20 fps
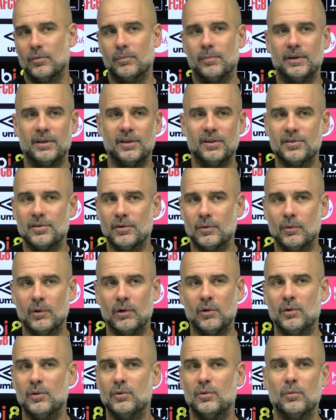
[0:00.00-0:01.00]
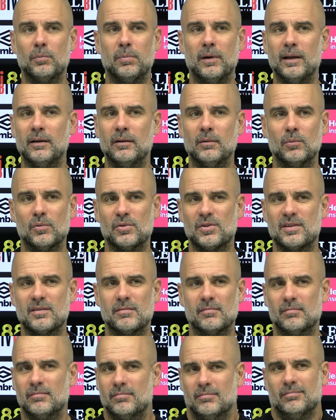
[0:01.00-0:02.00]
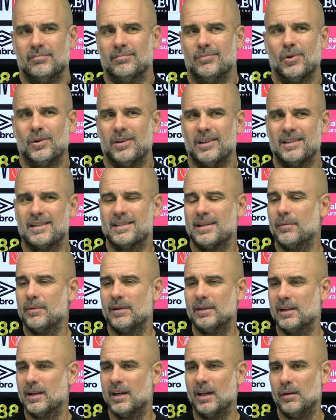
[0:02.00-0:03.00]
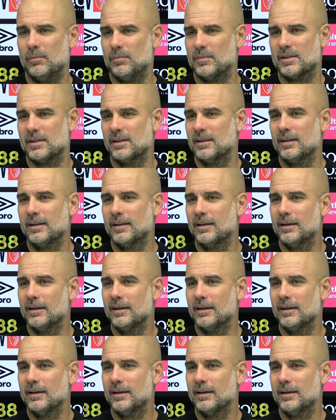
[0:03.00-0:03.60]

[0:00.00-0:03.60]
competition, we're going to play almost more than 70 games.